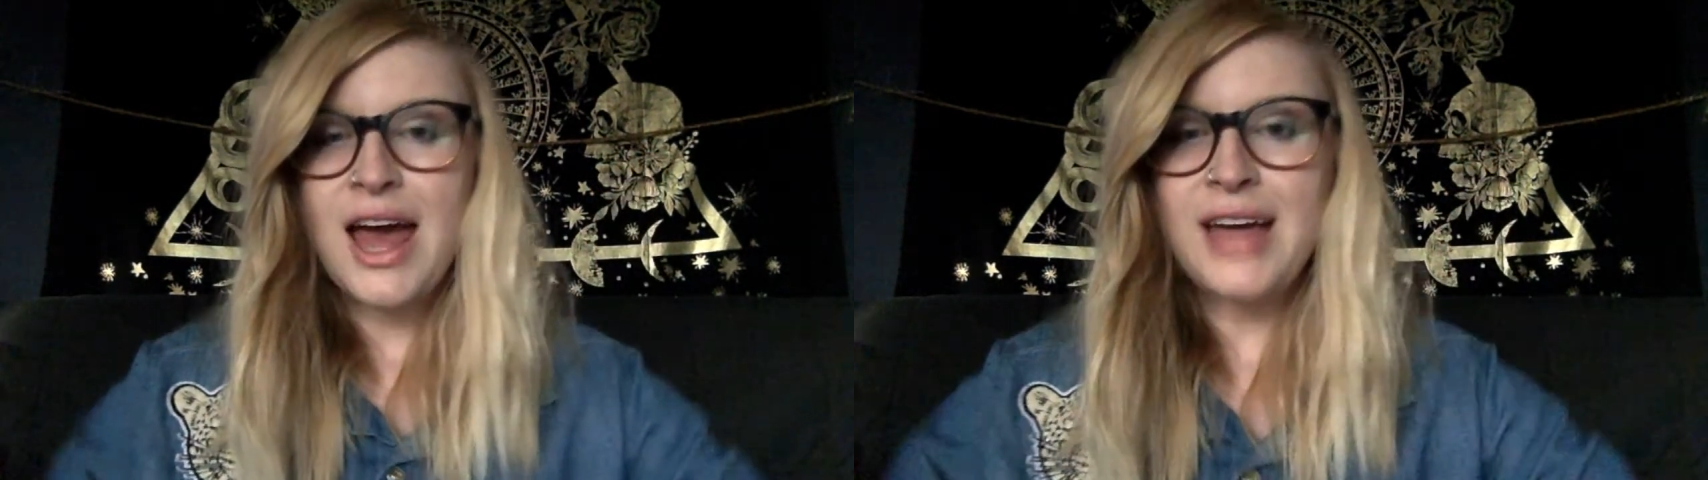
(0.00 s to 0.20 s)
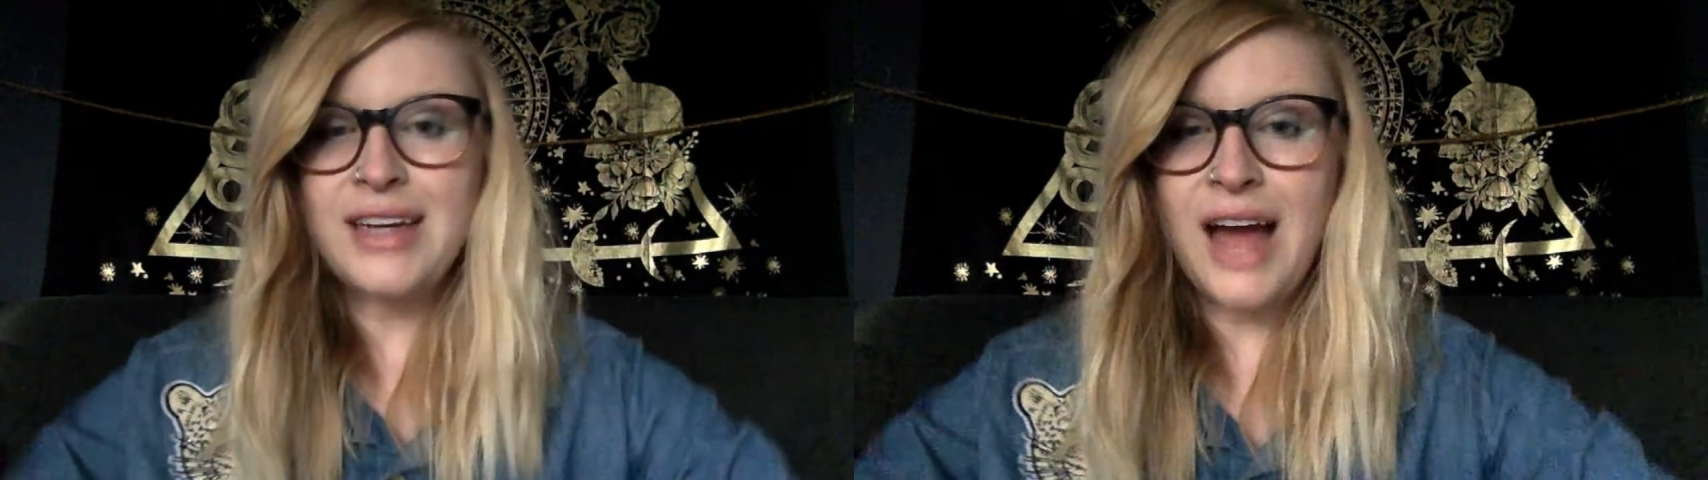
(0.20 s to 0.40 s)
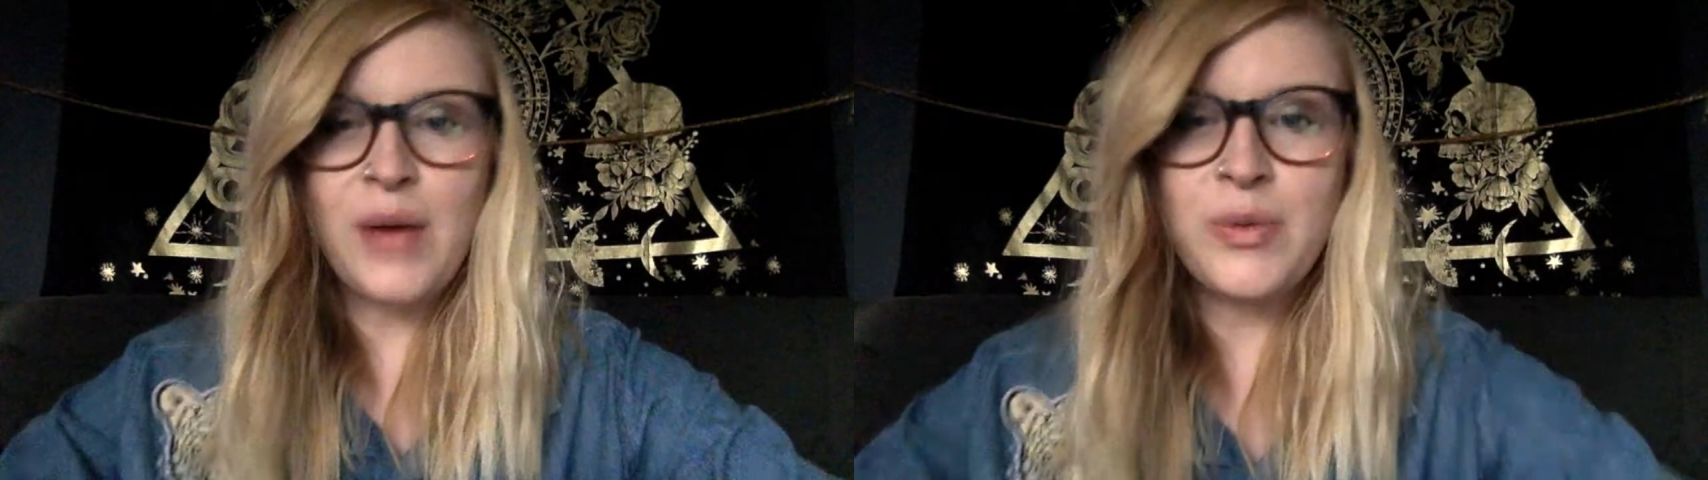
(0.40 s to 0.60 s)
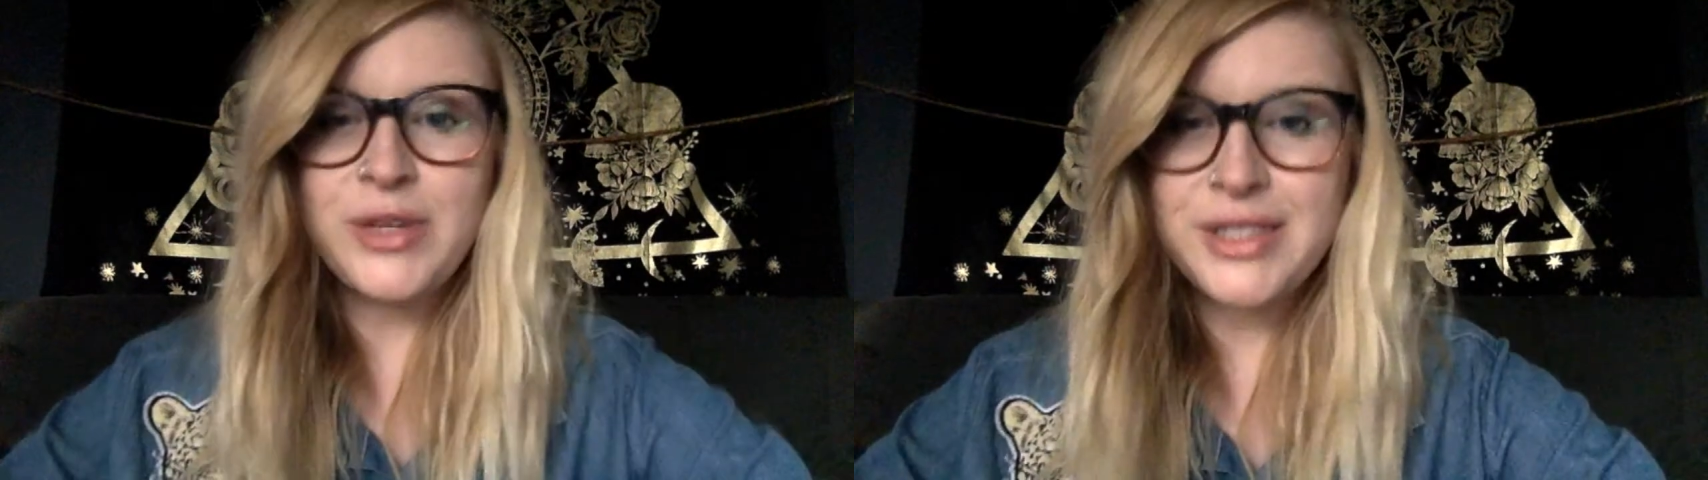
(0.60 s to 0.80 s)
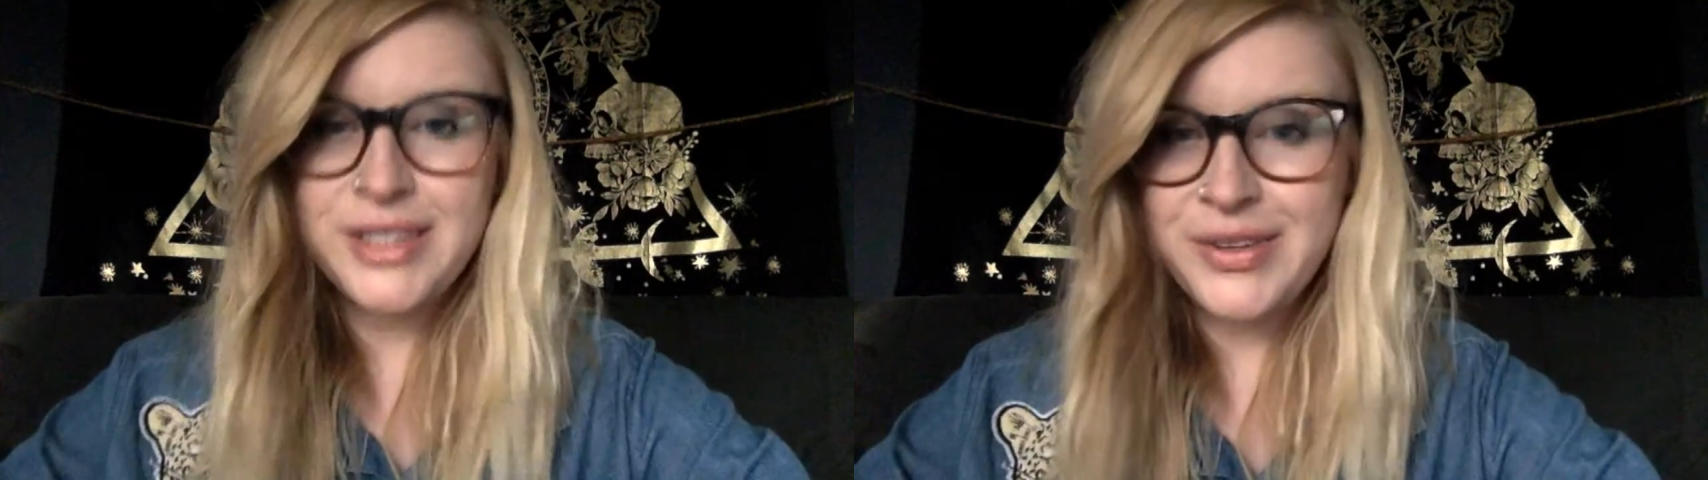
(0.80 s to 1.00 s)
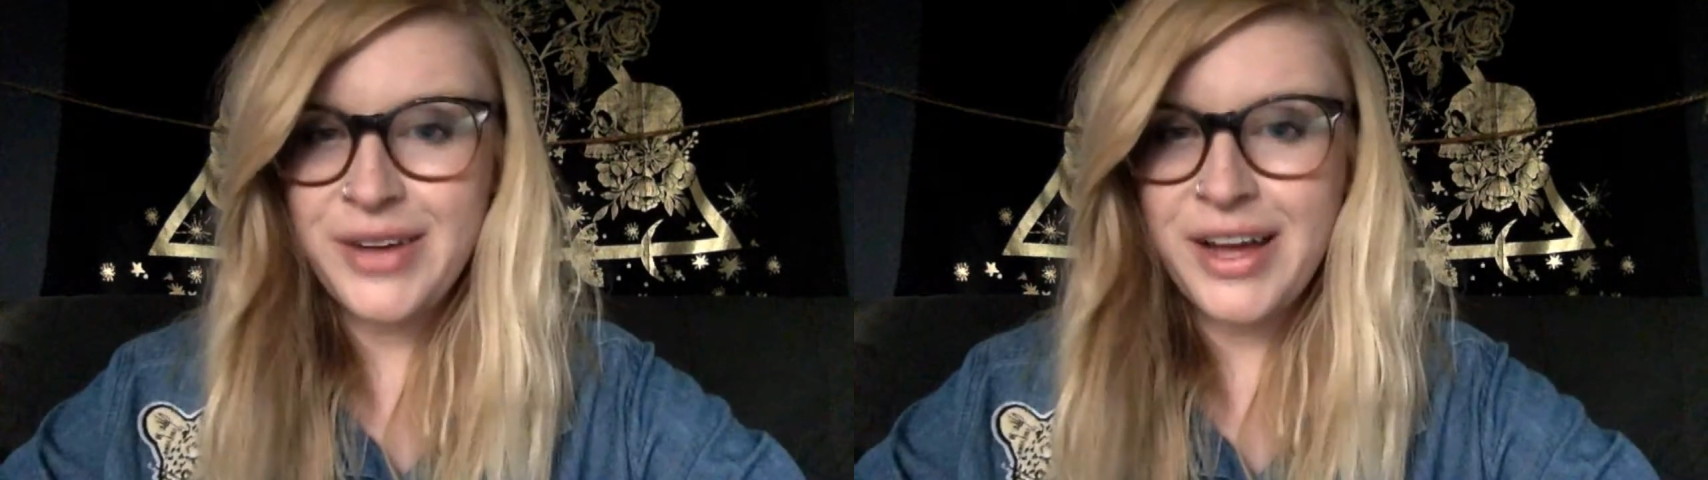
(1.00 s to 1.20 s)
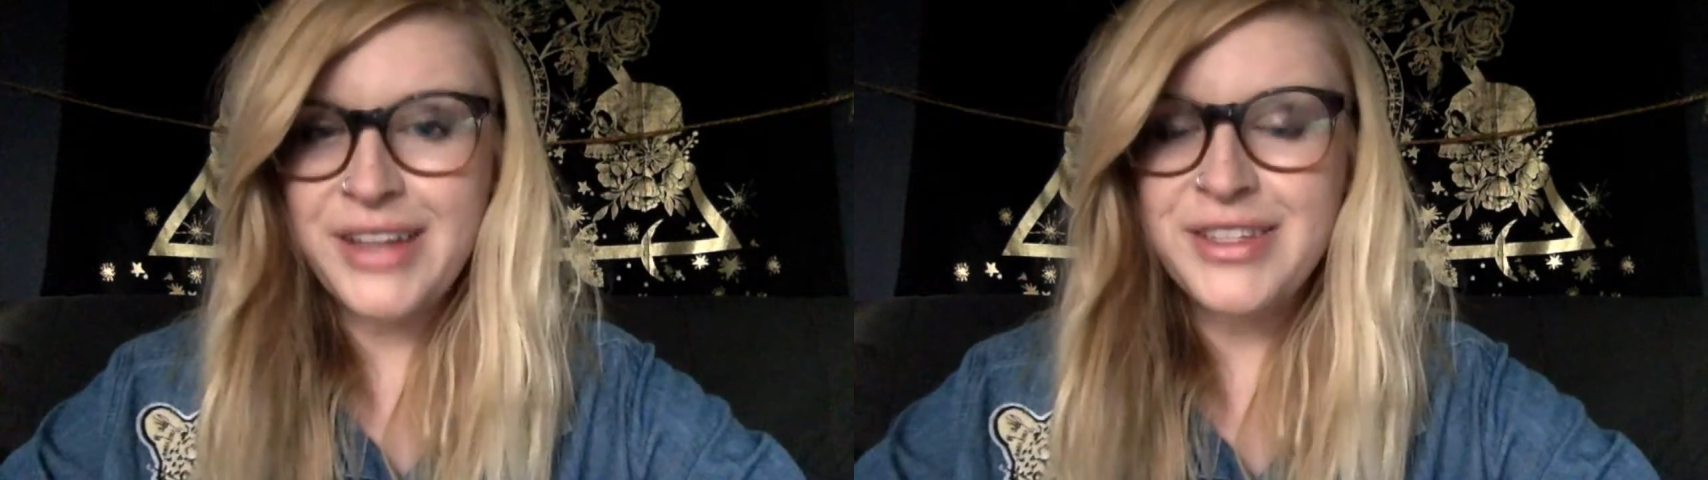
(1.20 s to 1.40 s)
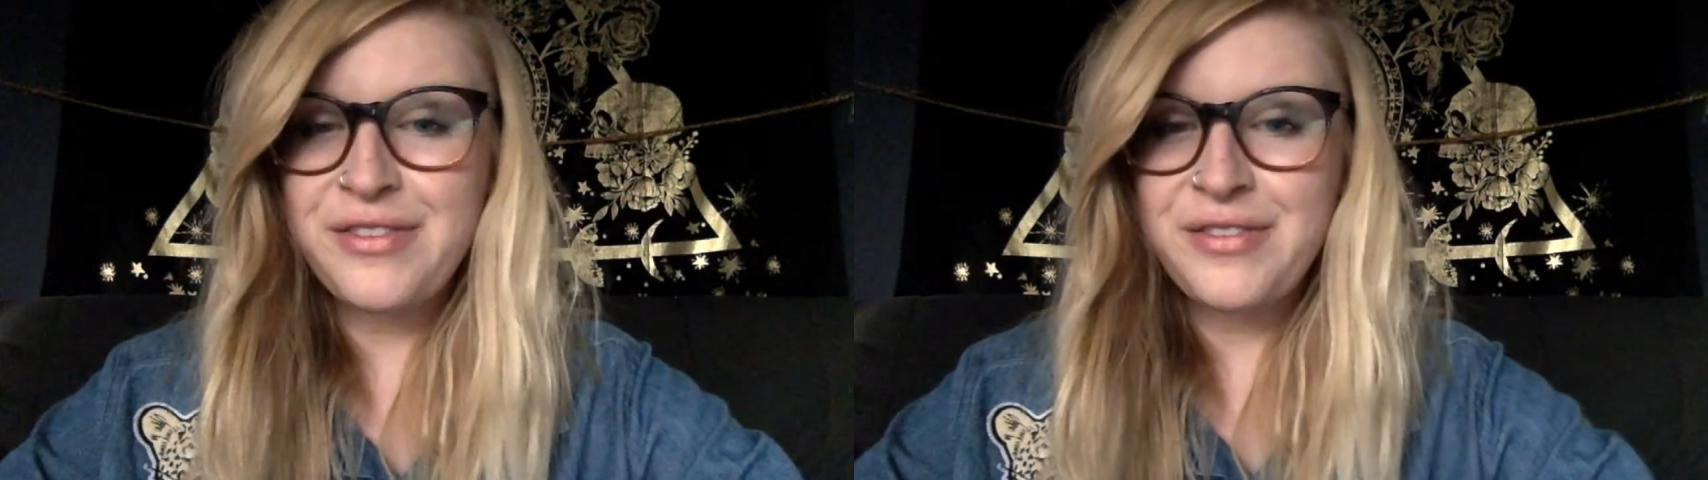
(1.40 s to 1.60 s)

and I will see you guys